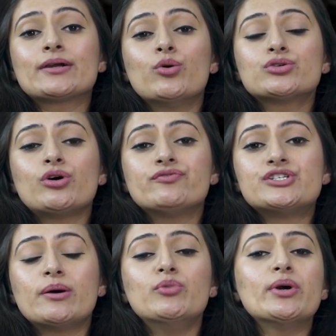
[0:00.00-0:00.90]
Court of
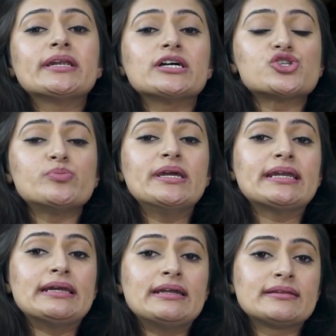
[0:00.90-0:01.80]
Jammu and Kashmir
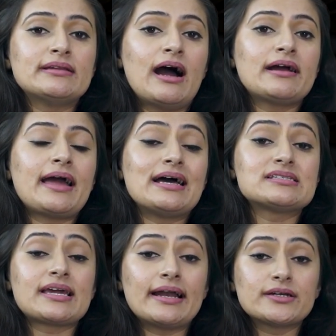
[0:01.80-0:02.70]
and Ladakh has
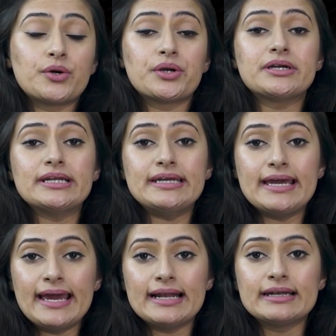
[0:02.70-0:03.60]
categorically
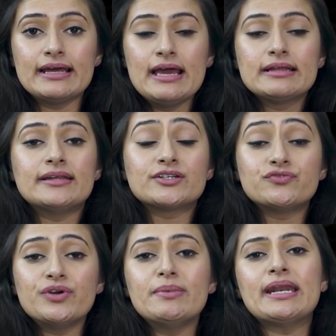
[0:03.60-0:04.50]
held that
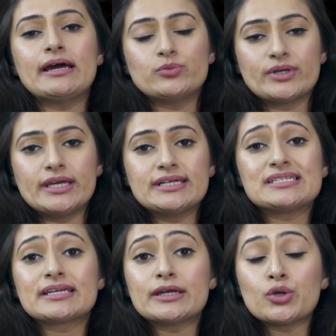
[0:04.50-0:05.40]
women advocates
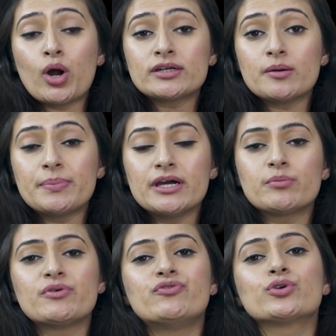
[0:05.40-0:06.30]
cannot appear
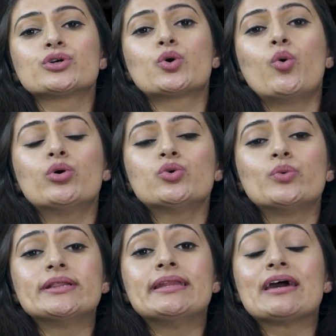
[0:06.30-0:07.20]
before the court
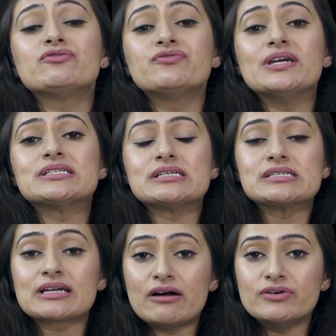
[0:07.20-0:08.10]
with their faces
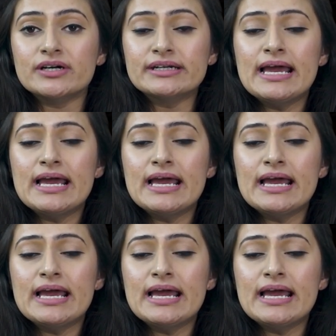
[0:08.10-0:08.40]
covered,